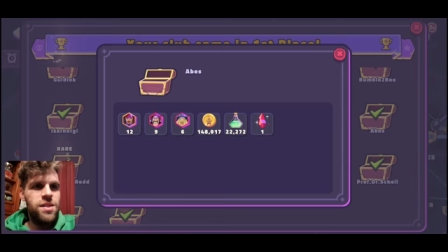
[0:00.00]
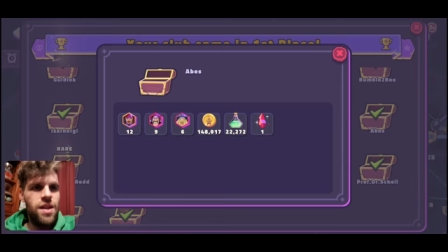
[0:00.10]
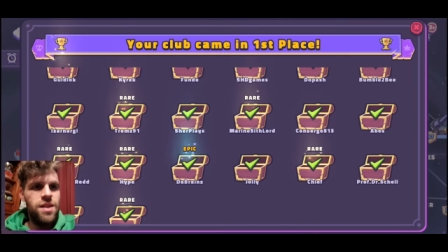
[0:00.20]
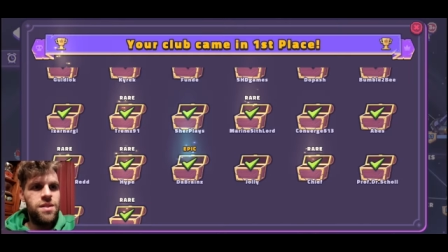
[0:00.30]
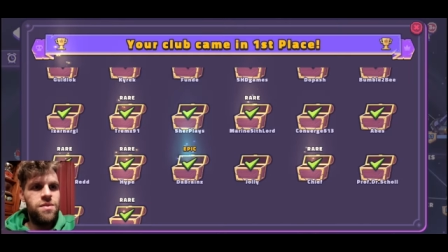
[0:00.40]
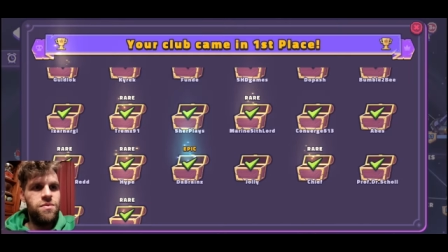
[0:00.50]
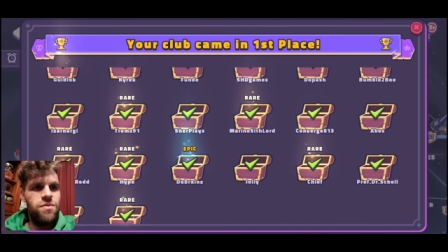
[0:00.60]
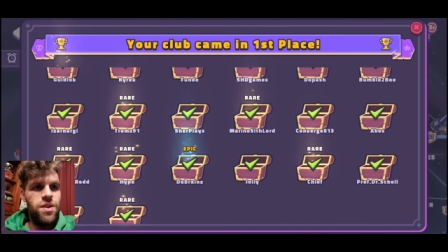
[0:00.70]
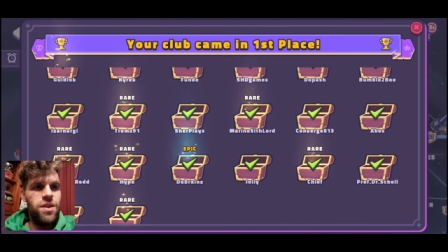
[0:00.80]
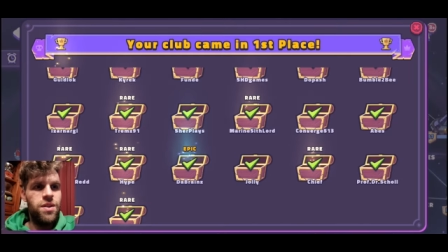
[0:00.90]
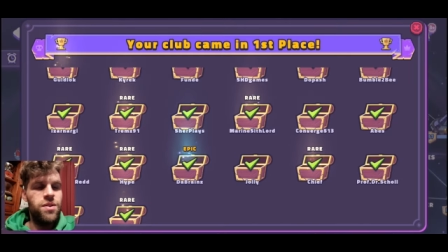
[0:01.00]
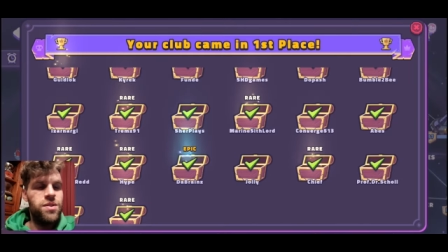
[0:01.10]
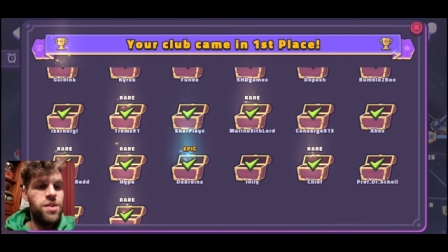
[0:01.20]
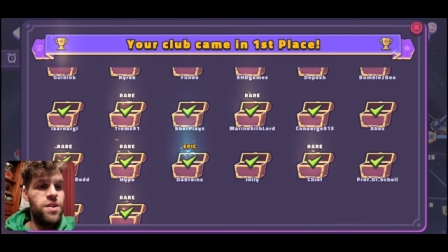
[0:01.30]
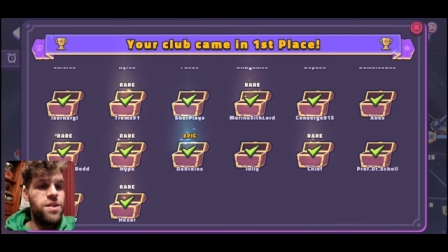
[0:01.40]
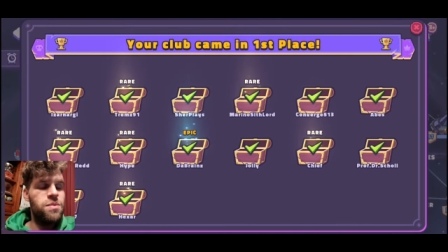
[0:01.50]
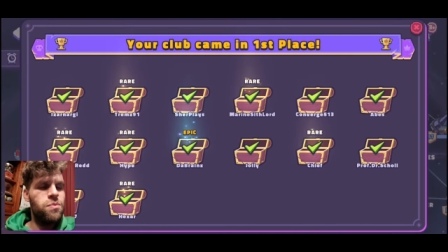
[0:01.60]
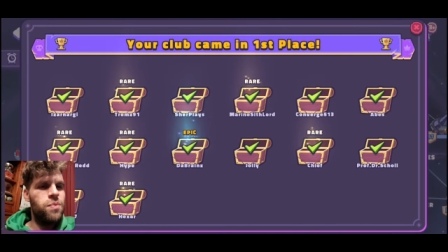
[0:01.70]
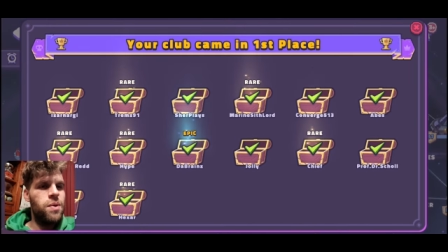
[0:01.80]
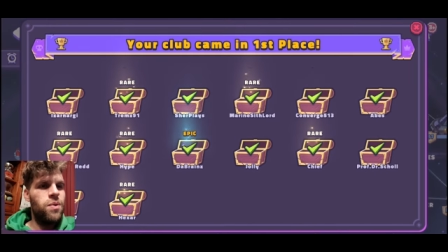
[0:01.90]
That's really good. So there's
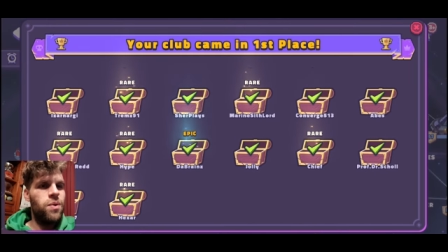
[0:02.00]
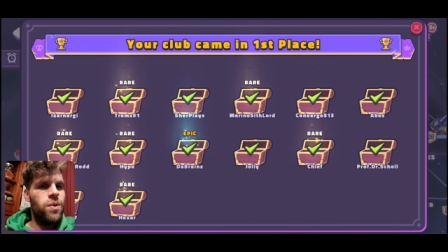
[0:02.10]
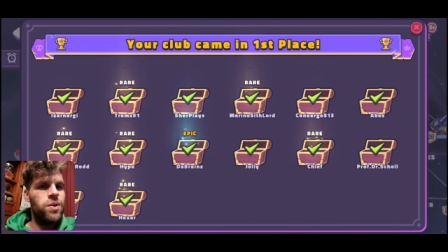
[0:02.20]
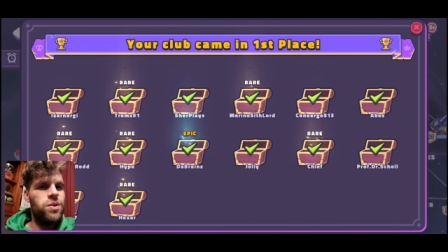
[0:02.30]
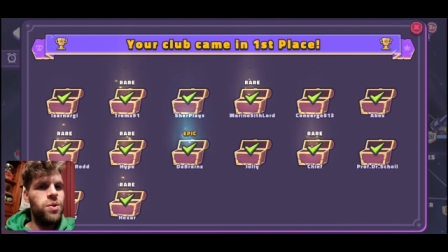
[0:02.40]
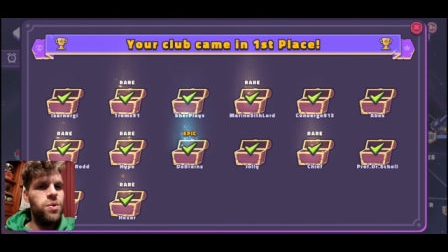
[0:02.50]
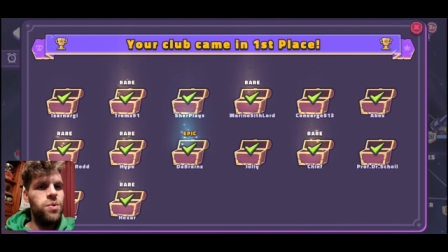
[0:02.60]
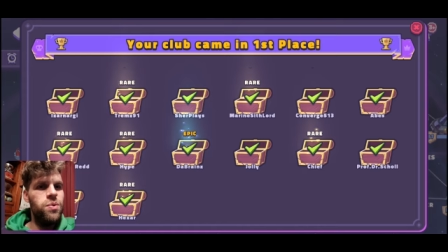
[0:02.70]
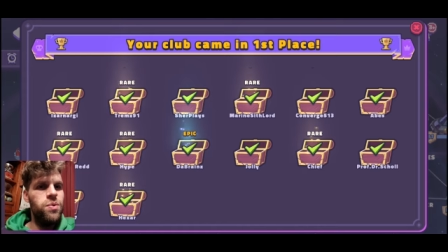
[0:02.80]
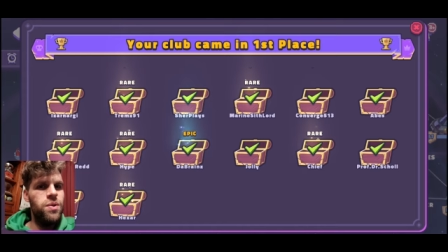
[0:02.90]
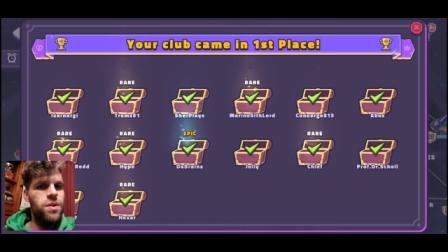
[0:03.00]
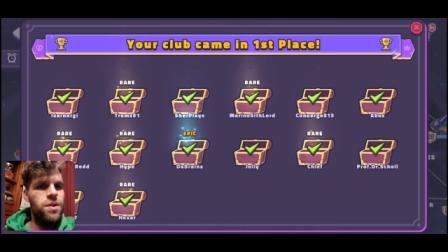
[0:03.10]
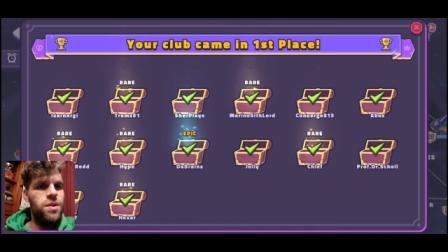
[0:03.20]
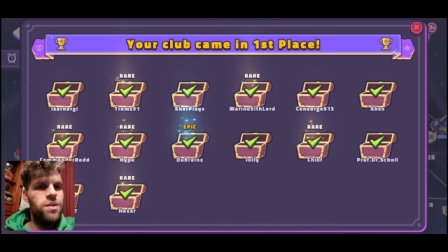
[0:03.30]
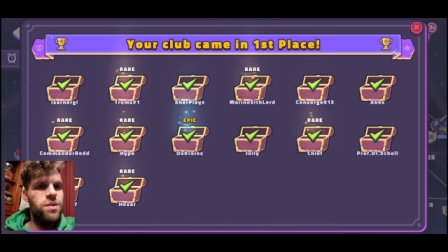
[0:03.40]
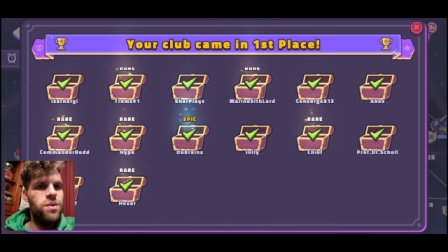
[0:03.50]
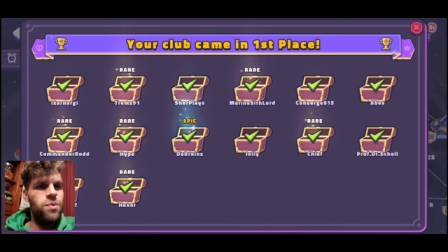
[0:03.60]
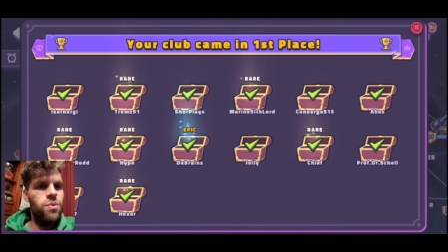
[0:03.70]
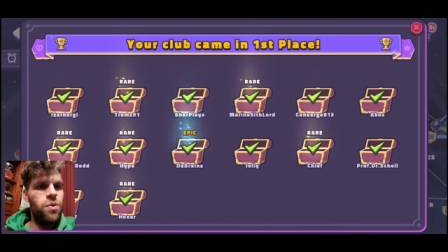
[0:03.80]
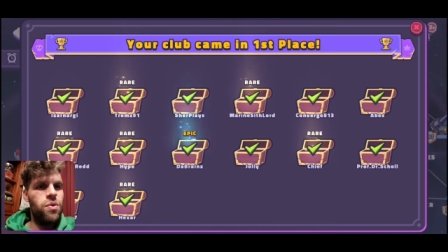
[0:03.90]
been what, what two, two
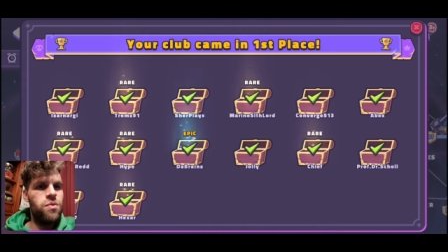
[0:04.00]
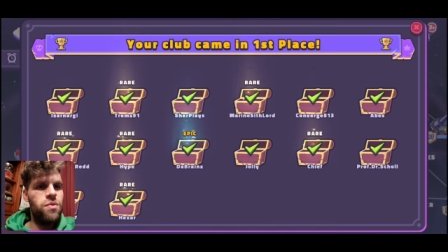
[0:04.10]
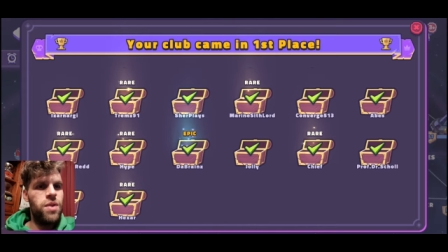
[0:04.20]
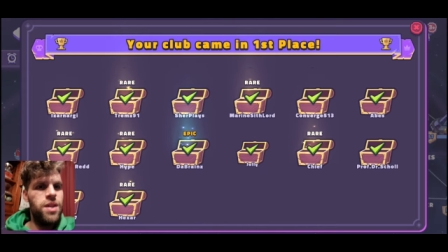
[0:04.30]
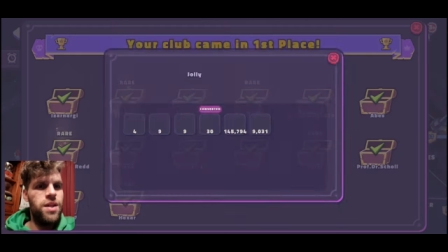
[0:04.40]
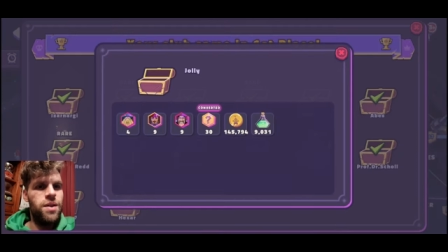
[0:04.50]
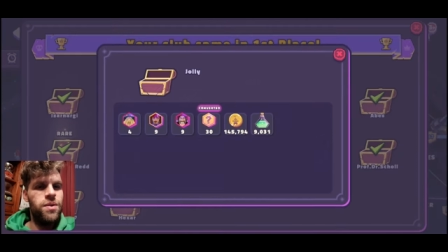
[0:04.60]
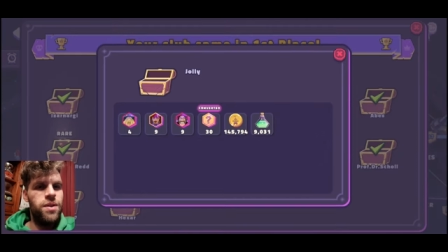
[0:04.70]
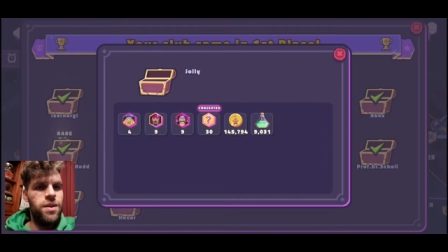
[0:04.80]
or three now.